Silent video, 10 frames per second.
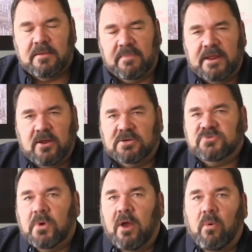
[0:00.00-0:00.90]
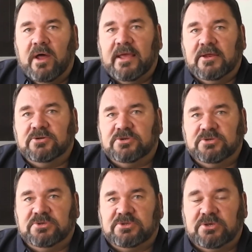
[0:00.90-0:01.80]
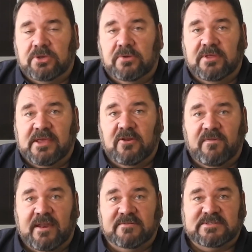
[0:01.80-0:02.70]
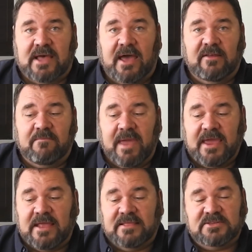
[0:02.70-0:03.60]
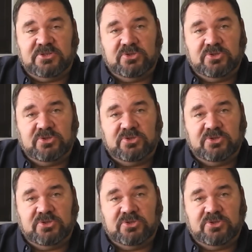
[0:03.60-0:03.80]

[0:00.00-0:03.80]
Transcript: But here's where I want to introduce to you the innovative side of making this